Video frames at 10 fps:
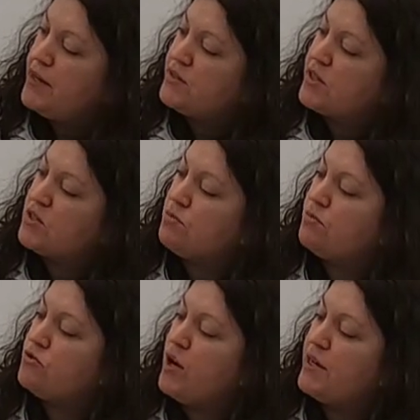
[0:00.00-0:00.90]
kids
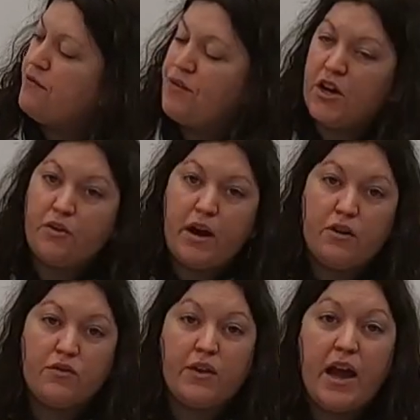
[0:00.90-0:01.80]
trying to figure
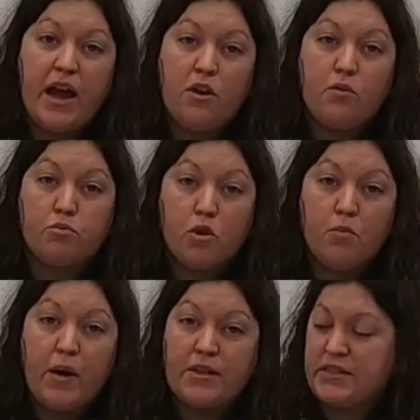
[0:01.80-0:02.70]
out how
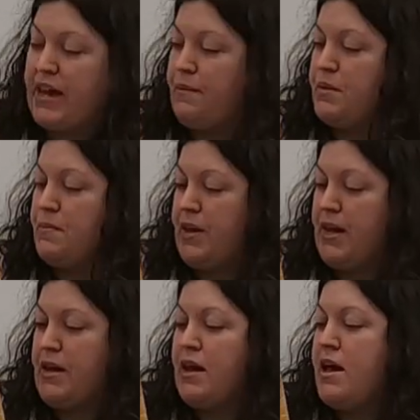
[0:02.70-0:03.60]
robots came to
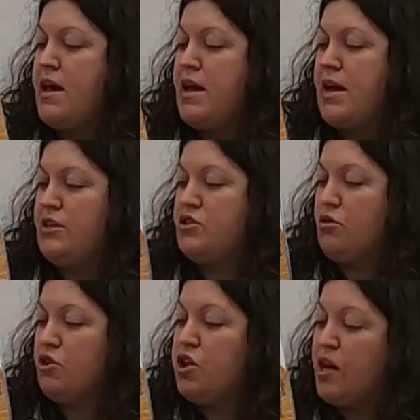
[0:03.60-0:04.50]
be. And
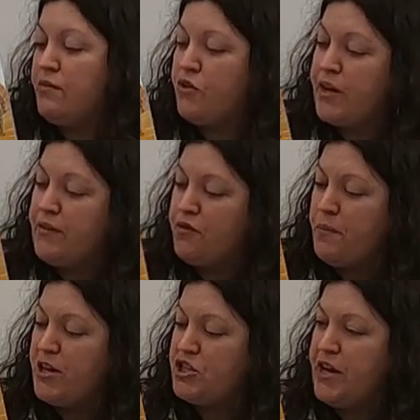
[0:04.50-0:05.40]
so a lot of great
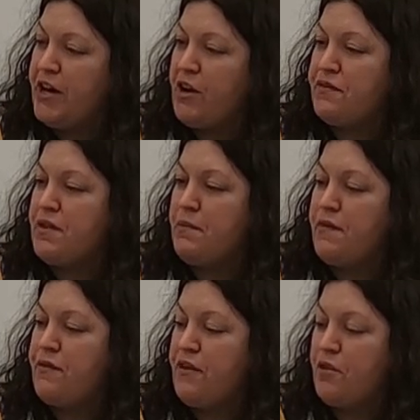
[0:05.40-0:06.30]
information in here. I think my
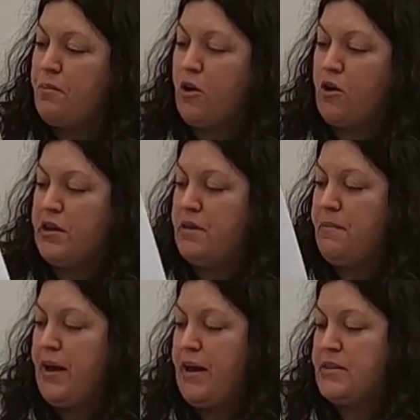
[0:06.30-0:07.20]
favorite part in
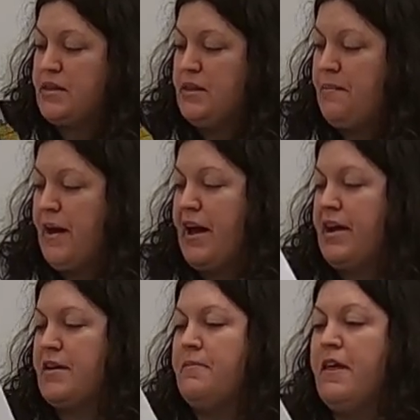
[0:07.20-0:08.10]
the is in the
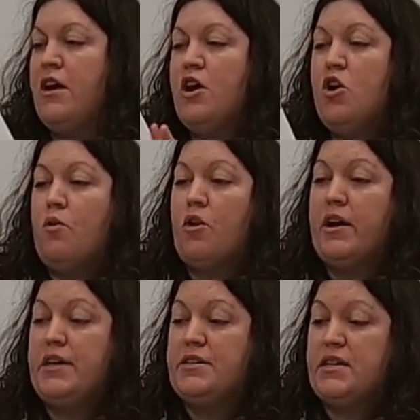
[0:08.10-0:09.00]
back where
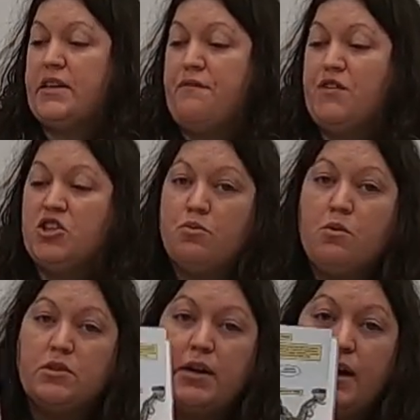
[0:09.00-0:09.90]
it does a
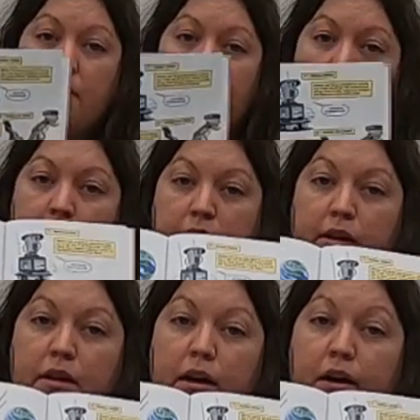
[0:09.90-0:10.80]
visual
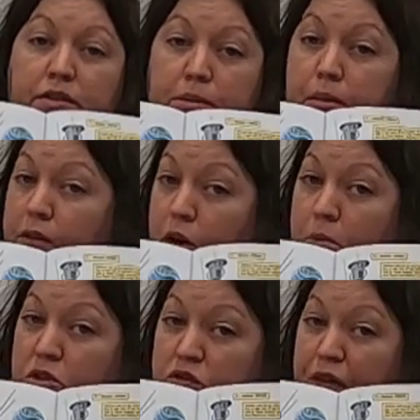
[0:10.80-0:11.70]
timeline of some of our
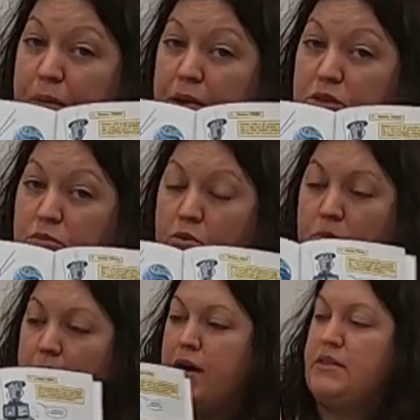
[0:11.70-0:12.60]
most famous
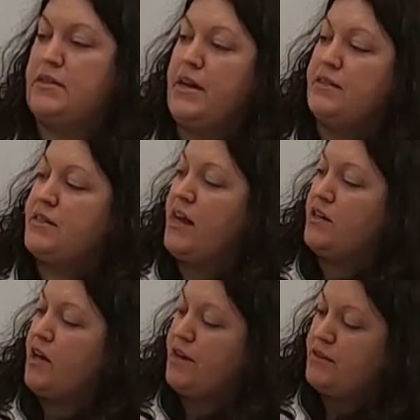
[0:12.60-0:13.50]
robots and
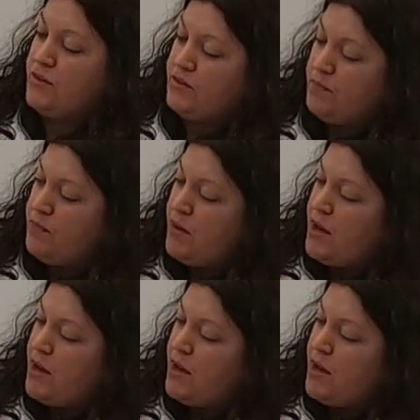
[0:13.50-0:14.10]
satellites.